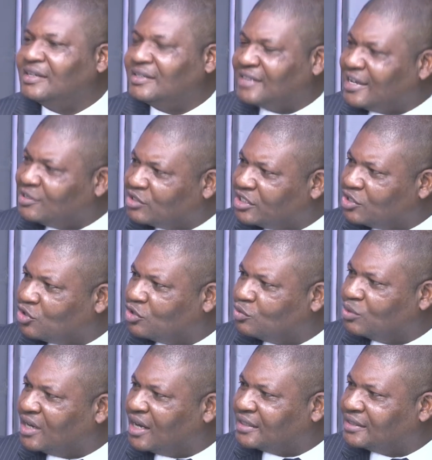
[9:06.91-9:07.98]
There's nothing wrong
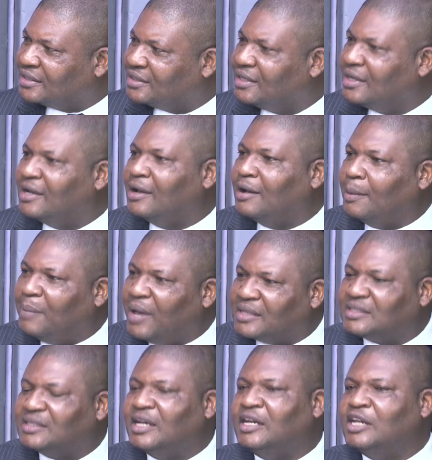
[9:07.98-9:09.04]
with that,
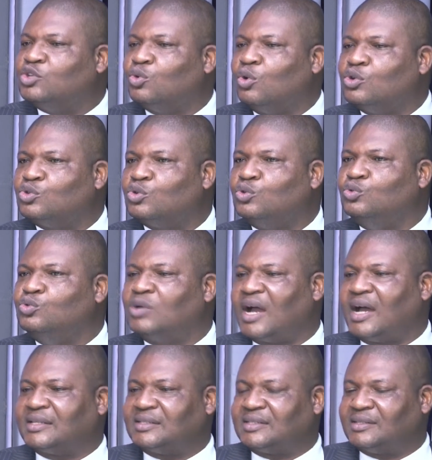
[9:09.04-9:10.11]
but they should also look
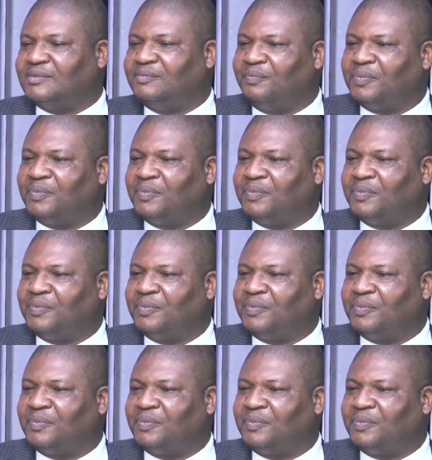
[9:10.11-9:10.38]
at